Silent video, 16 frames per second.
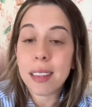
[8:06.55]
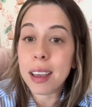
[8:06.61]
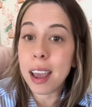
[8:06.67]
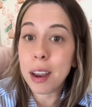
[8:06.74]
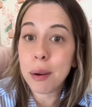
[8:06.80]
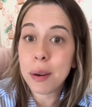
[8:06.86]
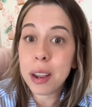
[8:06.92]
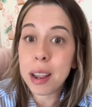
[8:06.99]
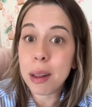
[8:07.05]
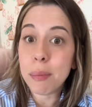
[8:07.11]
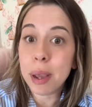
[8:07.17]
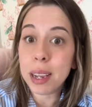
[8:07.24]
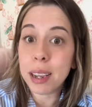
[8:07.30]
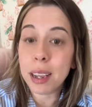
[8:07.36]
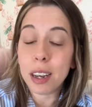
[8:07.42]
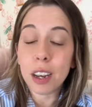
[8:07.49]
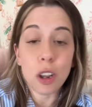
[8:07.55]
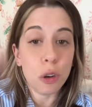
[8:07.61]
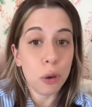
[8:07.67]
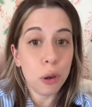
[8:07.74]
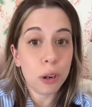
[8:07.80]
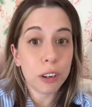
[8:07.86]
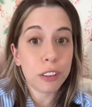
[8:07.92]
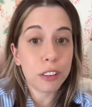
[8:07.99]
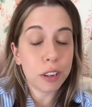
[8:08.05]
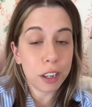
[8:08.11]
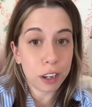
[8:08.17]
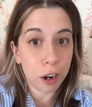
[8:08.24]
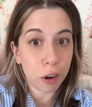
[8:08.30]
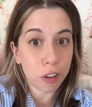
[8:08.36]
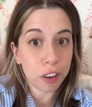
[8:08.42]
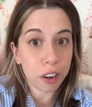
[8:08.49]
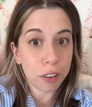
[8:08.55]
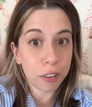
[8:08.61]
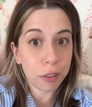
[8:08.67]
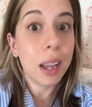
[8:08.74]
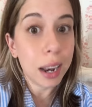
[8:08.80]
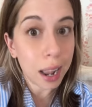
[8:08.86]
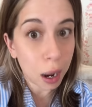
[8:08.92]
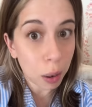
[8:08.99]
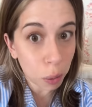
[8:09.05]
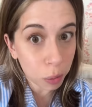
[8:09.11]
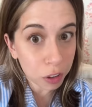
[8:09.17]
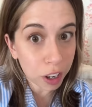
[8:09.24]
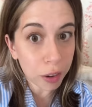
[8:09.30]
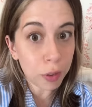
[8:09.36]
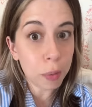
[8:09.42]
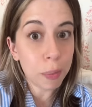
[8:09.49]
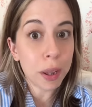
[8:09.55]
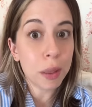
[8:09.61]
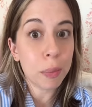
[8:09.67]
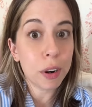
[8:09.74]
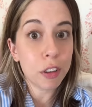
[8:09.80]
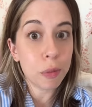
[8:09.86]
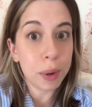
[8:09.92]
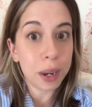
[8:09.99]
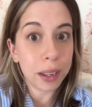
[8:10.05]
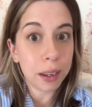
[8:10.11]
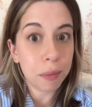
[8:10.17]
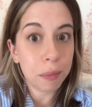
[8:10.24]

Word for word: the Harry and Meghan New York City car chase and how it was covered by the British media.